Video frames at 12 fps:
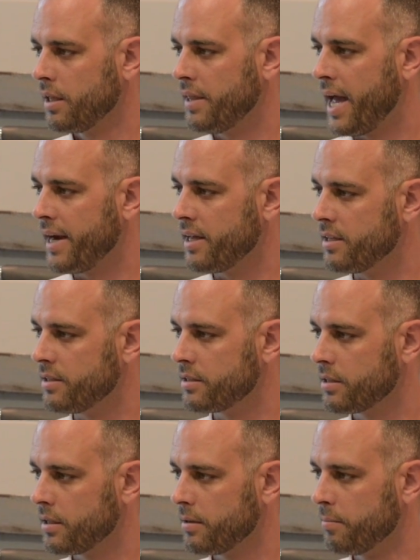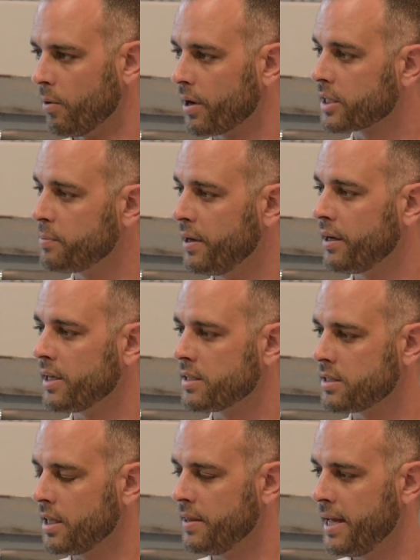that is more
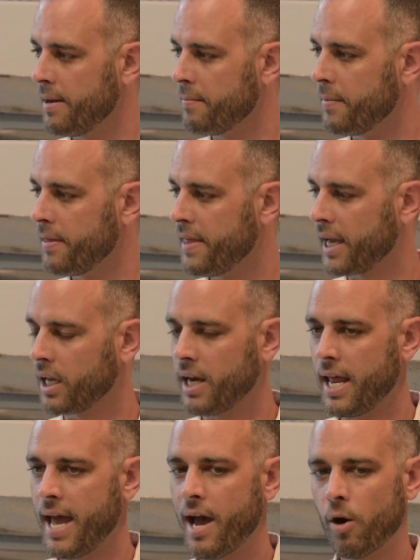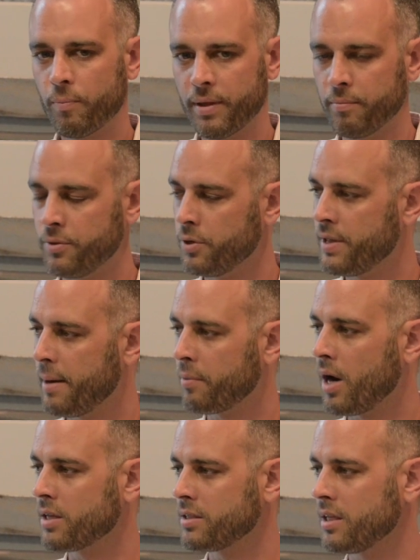experienced than them, that can help them through that
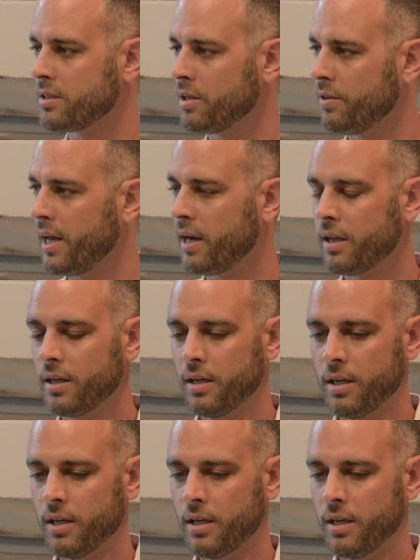process, so that